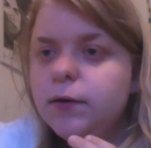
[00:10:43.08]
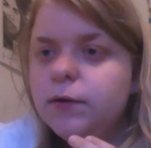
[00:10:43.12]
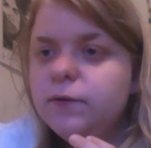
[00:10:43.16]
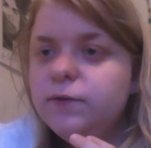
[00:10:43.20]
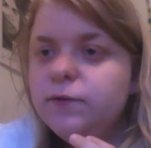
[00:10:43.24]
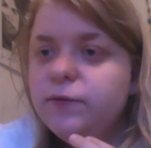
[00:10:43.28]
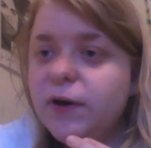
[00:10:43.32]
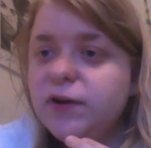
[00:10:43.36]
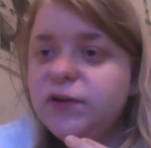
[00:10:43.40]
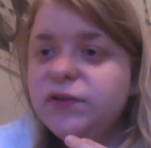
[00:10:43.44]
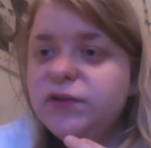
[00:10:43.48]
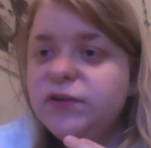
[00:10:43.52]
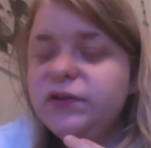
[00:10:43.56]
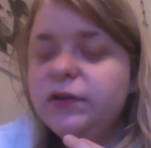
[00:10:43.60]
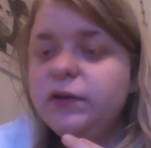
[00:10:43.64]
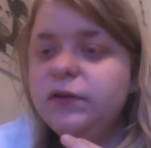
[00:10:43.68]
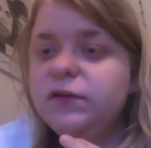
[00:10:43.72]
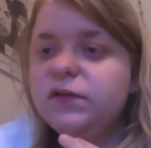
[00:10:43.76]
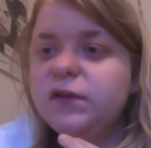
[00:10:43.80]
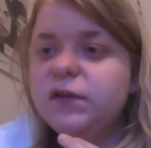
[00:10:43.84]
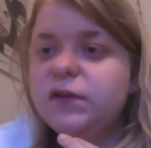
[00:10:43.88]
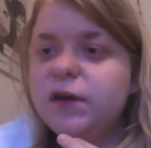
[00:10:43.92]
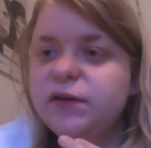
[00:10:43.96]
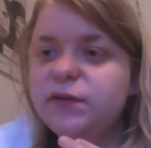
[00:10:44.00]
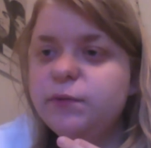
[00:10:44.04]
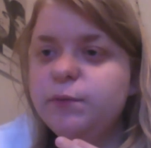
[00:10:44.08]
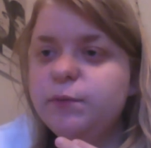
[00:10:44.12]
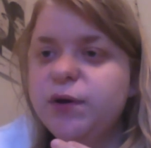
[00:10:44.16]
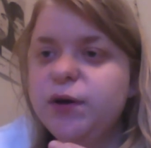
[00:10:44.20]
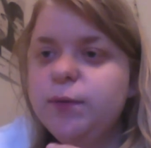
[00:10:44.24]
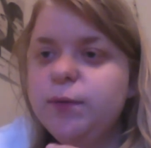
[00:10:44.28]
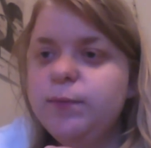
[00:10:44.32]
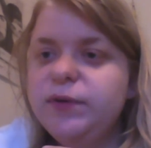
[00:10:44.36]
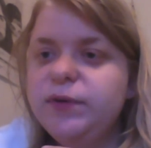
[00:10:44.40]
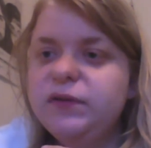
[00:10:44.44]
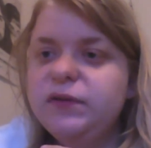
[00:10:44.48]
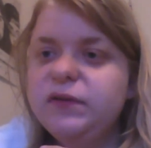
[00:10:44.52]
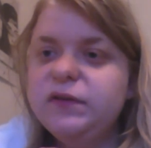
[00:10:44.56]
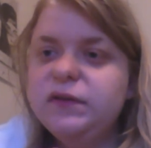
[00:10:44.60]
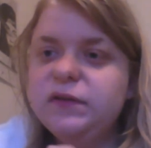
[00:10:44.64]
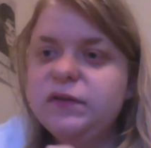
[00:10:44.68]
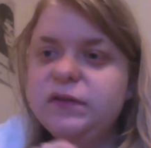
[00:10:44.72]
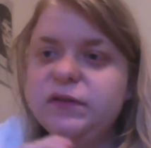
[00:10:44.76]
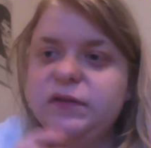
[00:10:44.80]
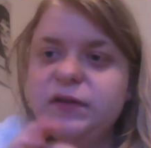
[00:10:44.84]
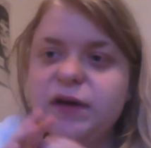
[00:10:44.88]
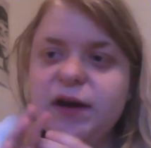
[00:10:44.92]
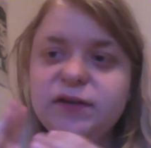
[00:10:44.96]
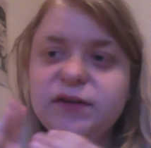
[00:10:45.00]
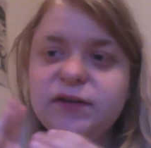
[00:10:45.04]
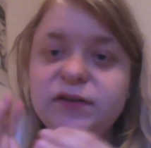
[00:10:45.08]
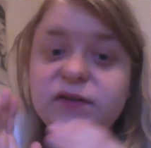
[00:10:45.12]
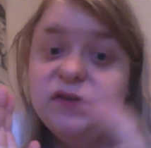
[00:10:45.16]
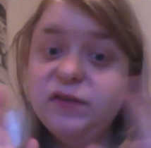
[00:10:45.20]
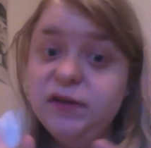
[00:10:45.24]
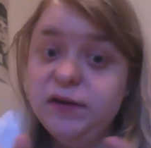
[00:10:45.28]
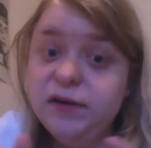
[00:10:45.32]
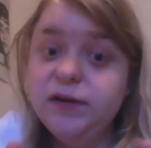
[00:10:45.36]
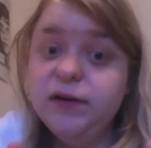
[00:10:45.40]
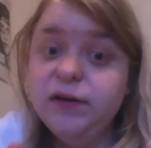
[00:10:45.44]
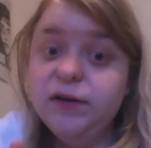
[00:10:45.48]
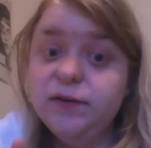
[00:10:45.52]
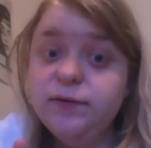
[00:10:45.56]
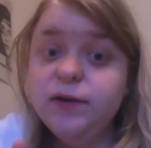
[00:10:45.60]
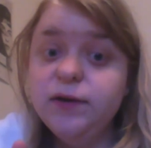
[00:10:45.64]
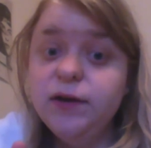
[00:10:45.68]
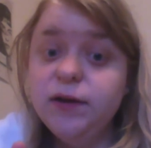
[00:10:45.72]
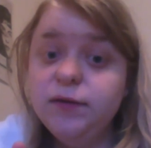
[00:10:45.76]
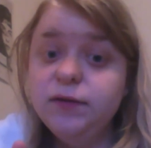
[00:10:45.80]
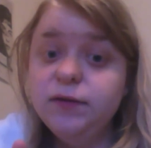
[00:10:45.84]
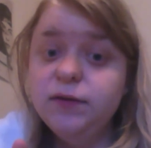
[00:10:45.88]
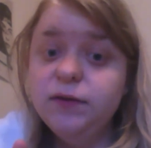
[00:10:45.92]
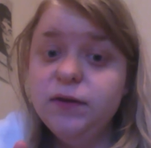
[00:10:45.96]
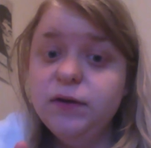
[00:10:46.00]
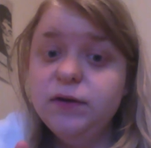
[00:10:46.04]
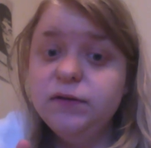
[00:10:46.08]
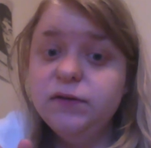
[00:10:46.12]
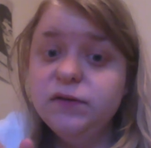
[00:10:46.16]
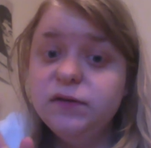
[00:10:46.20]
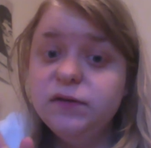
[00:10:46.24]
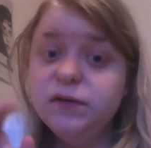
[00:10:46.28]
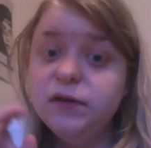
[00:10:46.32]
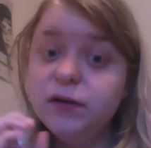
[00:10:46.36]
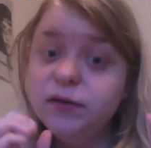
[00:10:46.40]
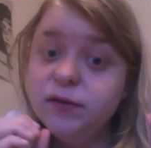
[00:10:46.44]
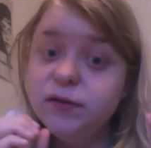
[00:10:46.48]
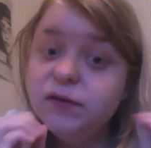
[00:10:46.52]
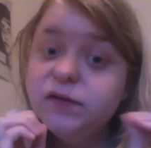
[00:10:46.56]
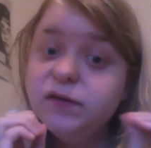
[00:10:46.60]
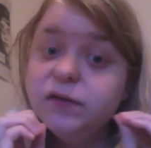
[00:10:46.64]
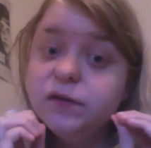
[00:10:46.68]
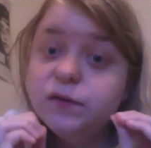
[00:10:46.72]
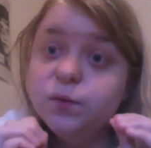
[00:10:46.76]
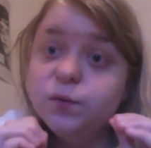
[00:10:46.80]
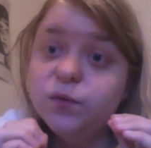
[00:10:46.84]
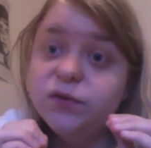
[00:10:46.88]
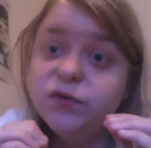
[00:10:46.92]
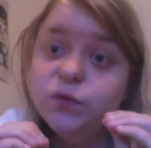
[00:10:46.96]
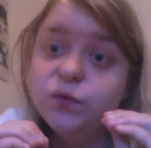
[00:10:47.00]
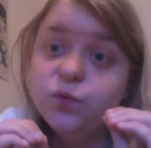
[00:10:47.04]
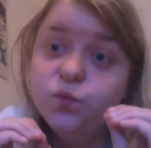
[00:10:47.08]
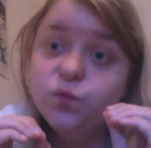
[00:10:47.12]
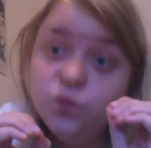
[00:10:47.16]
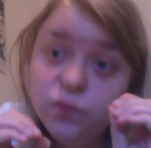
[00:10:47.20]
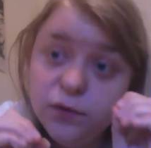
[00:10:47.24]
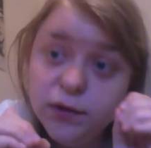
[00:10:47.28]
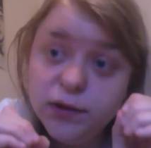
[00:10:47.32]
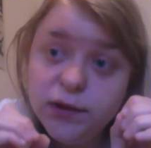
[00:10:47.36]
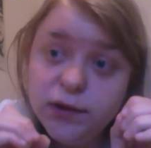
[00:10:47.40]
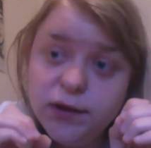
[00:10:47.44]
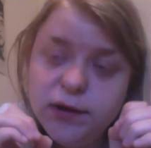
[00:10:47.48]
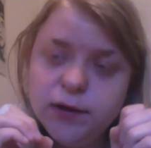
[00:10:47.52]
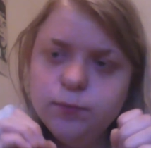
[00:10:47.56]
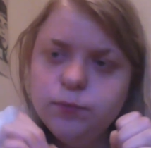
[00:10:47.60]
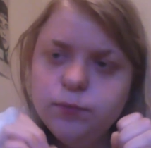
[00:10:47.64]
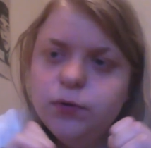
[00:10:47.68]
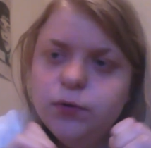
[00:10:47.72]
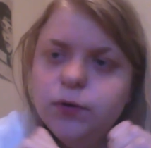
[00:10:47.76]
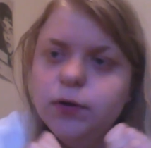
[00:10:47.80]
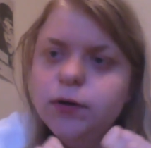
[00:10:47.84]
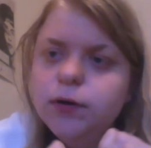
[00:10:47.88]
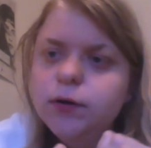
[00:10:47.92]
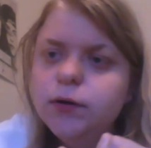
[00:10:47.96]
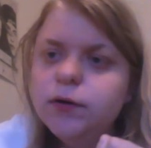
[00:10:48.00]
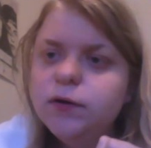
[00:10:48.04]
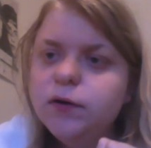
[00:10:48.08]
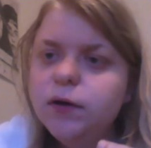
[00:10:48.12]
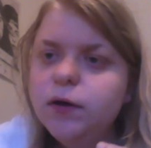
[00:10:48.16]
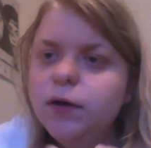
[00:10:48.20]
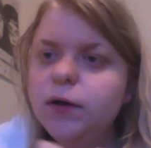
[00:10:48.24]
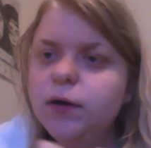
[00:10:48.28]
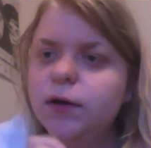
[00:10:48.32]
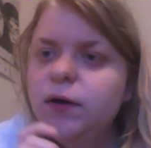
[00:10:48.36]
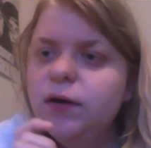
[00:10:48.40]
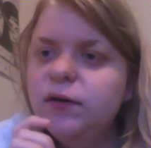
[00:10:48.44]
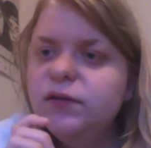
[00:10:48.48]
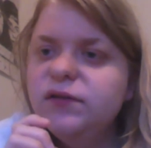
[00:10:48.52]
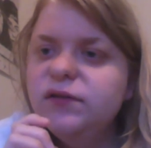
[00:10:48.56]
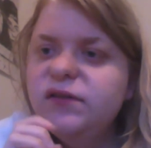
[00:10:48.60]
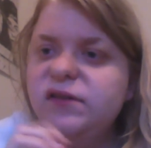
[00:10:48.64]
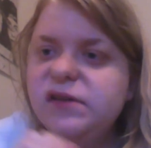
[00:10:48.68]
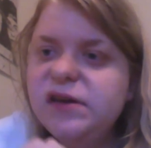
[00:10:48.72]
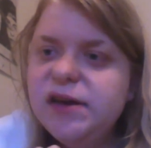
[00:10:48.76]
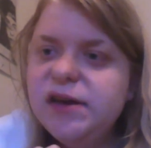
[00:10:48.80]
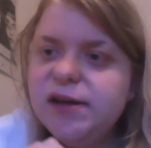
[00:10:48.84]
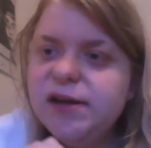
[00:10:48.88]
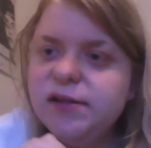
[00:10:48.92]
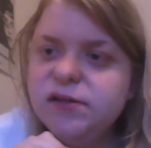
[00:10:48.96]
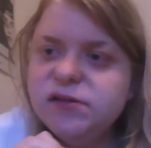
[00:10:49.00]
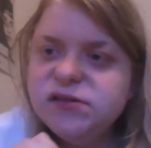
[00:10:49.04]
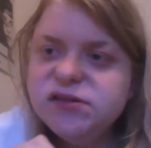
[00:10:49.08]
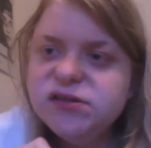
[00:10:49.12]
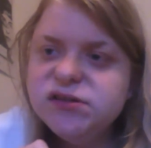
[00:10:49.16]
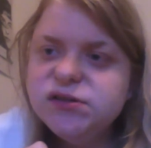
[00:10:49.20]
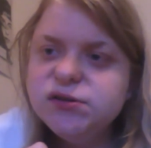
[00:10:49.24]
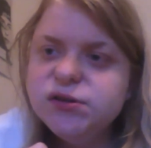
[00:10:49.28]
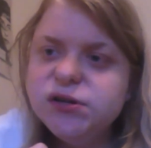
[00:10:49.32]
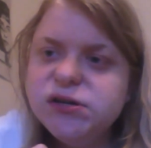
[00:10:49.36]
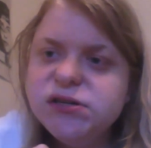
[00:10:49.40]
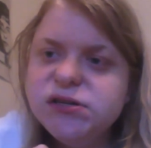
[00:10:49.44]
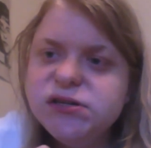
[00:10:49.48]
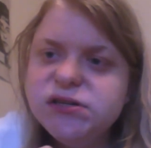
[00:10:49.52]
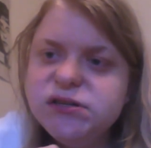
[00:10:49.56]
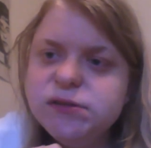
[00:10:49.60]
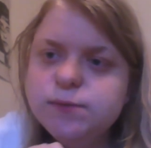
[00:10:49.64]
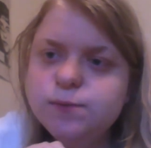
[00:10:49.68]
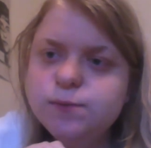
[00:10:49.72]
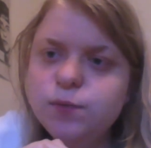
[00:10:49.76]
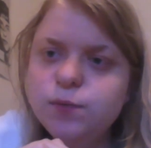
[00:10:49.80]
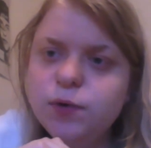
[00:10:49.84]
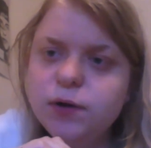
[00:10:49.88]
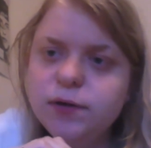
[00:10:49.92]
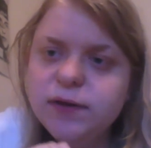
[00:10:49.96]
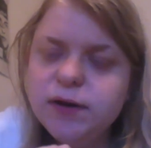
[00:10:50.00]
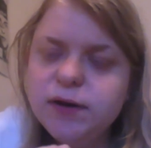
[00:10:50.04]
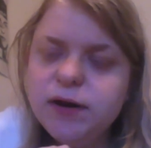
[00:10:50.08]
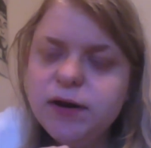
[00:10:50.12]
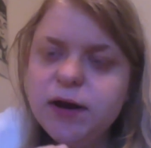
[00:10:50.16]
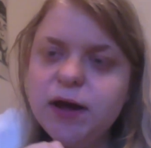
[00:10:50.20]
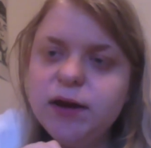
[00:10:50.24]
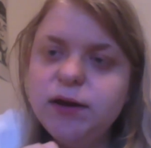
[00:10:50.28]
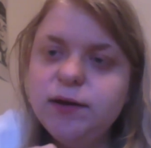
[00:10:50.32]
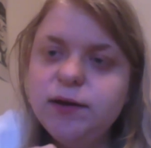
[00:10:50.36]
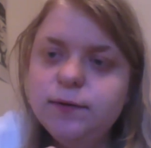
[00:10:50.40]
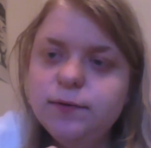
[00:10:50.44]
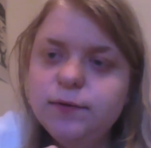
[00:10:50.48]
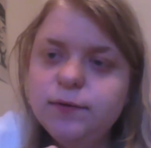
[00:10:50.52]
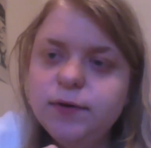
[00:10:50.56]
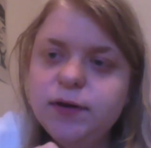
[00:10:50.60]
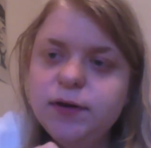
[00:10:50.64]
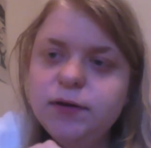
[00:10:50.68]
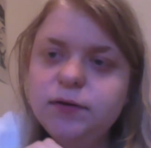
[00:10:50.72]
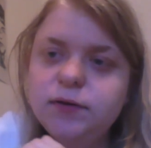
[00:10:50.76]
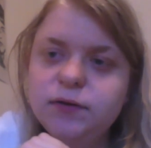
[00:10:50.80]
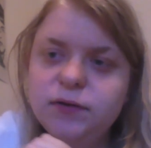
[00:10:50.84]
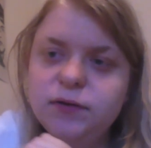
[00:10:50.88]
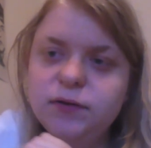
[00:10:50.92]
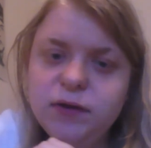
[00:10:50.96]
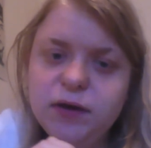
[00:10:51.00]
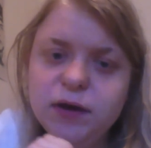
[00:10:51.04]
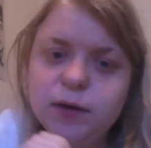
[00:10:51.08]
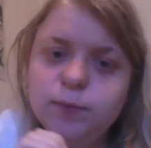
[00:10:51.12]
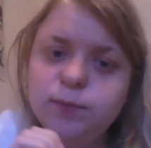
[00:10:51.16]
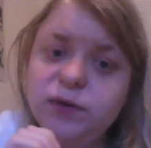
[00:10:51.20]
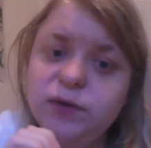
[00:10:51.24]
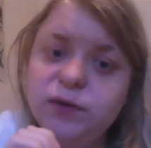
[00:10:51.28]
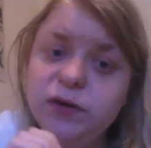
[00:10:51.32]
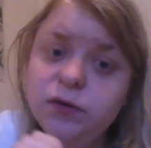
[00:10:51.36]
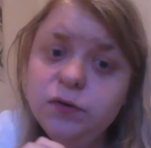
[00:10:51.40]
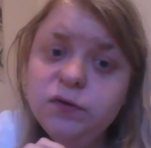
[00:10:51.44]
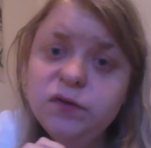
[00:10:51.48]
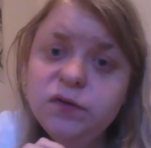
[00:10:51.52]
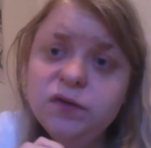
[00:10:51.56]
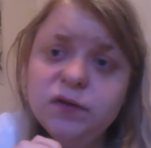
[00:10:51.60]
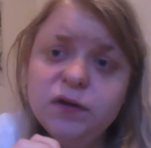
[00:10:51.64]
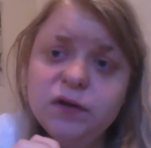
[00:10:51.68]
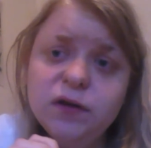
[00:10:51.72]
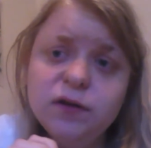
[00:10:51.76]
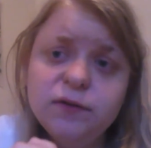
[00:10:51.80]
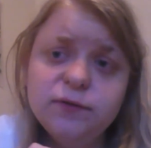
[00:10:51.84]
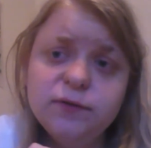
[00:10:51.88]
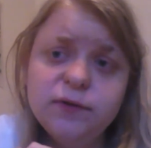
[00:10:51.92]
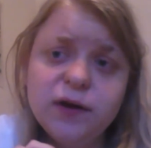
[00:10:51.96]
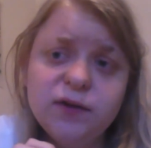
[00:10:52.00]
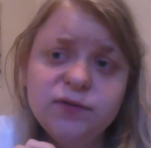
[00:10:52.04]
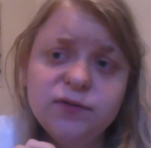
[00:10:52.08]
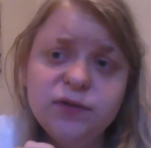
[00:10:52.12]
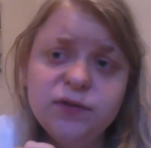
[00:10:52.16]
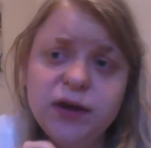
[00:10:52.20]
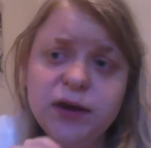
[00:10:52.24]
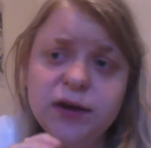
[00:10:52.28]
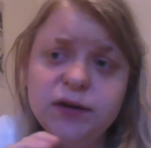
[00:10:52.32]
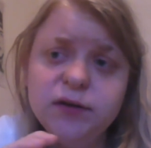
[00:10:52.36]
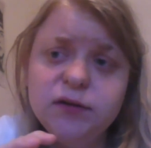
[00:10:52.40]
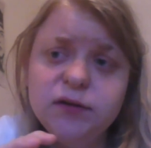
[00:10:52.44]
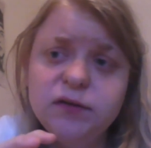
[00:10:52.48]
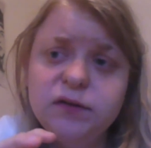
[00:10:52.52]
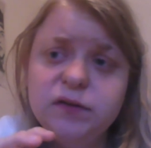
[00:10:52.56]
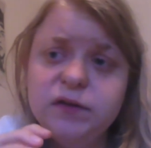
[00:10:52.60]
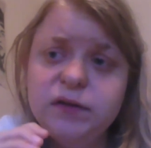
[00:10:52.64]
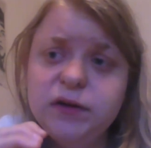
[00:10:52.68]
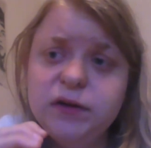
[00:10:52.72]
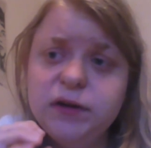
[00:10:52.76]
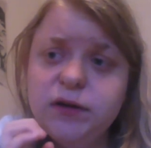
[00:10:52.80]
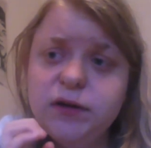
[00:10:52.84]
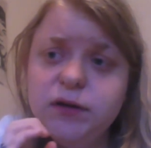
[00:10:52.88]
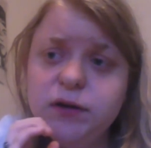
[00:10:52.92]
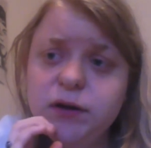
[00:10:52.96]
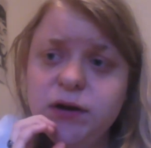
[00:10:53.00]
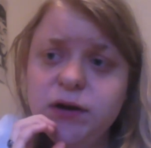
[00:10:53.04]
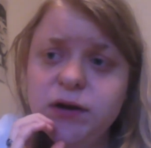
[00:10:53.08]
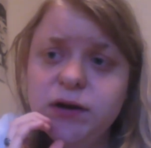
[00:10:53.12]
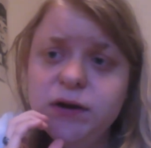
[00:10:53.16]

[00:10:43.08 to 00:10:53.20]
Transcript: Function/purpose/significant things. Now this is what's really important. She illustrates more than anyone the abuse of Afghanistan.